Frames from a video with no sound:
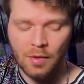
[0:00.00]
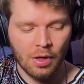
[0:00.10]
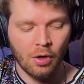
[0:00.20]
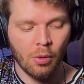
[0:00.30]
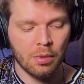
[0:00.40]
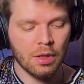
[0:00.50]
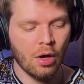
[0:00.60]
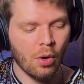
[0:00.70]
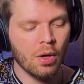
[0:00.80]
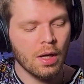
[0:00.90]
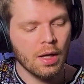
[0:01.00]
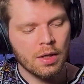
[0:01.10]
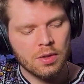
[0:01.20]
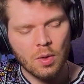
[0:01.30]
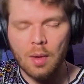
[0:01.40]
can go below.
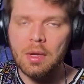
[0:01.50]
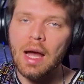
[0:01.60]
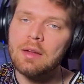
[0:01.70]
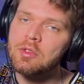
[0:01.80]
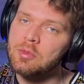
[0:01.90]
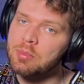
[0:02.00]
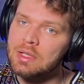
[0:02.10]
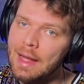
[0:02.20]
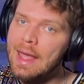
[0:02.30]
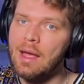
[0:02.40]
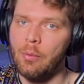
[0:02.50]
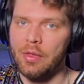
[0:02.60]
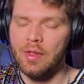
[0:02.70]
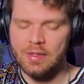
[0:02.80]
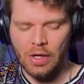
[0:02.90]
So I'm kind of just playing
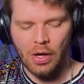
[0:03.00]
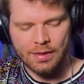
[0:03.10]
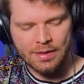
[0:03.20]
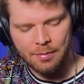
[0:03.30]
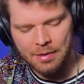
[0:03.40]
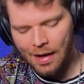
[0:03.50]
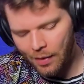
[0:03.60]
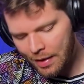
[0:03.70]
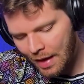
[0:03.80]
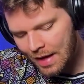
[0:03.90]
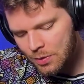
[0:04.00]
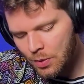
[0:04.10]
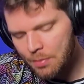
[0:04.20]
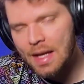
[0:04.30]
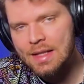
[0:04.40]
with this concept now, and that's
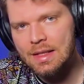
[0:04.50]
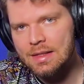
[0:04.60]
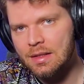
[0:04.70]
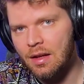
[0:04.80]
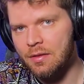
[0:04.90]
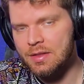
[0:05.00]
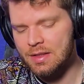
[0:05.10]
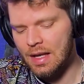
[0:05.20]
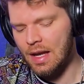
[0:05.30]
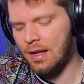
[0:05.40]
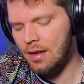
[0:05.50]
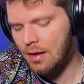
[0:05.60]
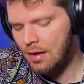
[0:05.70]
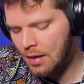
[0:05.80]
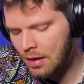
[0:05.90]
what makes this stuff stick.
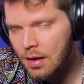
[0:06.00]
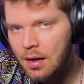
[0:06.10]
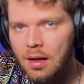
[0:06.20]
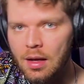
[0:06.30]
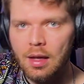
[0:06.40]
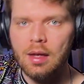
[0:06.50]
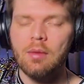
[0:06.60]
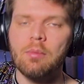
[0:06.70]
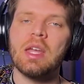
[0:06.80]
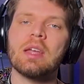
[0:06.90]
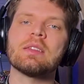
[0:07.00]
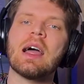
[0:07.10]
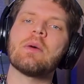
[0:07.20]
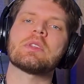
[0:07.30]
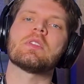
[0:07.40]
Because
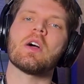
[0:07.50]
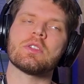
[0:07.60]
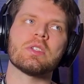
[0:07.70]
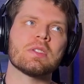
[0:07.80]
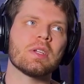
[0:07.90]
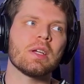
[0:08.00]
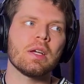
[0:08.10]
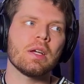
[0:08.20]
now it's not just